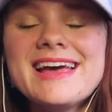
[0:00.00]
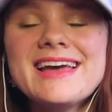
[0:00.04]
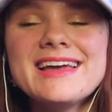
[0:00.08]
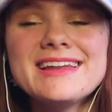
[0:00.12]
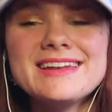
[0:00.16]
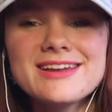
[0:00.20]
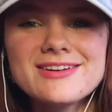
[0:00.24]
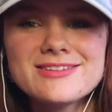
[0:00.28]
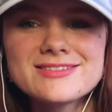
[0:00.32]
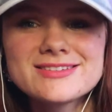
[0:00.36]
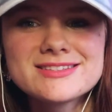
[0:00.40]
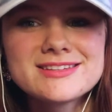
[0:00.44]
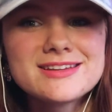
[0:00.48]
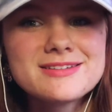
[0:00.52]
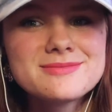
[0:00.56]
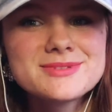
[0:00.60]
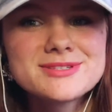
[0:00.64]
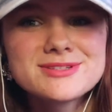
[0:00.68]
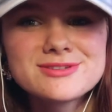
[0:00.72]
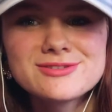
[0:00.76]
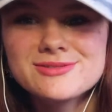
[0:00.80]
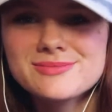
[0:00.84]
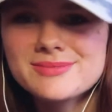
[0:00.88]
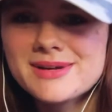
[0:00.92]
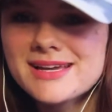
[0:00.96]
Now, some
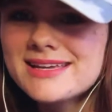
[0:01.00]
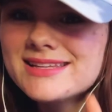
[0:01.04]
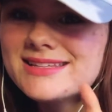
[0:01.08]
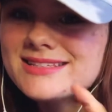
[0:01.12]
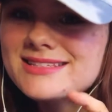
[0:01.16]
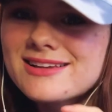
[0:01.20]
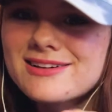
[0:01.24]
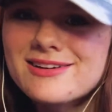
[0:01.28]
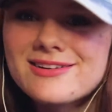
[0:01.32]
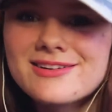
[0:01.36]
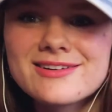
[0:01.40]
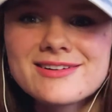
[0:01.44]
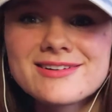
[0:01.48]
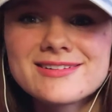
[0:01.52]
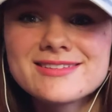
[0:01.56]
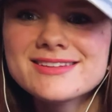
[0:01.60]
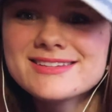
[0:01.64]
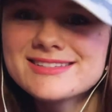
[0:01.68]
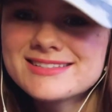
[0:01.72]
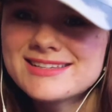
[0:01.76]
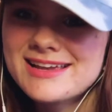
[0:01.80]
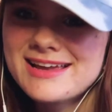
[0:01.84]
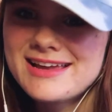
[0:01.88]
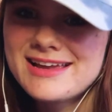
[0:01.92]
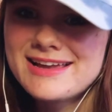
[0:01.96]
soulmates are the
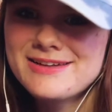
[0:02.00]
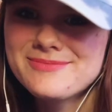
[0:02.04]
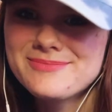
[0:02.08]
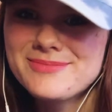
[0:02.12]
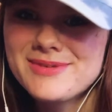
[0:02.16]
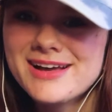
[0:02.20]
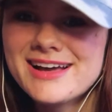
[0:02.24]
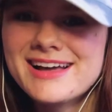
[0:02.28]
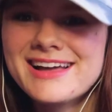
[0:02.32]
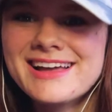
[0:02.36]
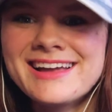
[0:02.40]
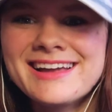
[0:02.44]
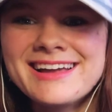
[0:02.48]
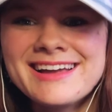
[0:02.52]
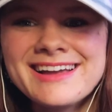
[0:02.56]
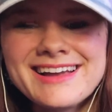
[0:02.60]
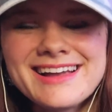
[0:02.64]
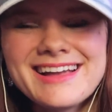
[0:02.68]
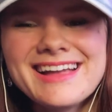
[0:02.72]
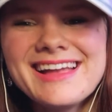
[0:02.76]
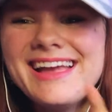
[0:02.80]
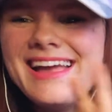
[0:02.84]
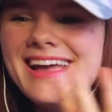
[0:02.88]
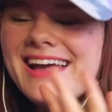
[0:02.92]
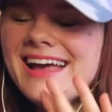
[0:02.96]
same
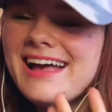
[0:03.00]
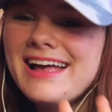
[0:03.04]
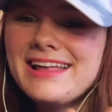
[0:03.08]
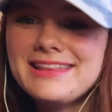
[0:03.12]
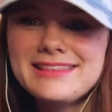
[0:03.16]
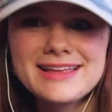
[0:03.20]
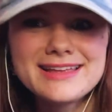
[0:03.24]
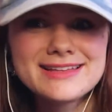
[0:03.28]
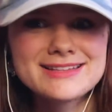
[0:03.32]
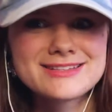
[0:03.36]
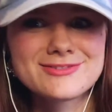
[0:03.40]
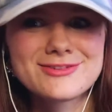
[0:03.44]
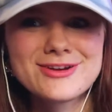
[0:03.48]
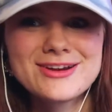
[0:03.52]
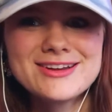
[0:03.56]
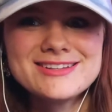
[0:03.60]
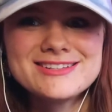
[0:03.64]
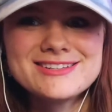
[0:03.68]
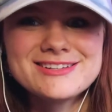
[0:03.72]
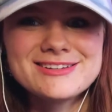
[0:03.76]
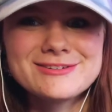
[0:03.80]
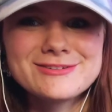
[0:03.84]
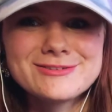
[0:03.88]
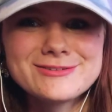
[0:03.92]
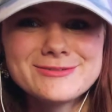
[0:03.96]
and that's great
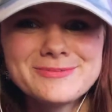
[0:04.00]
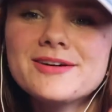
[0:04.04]
too.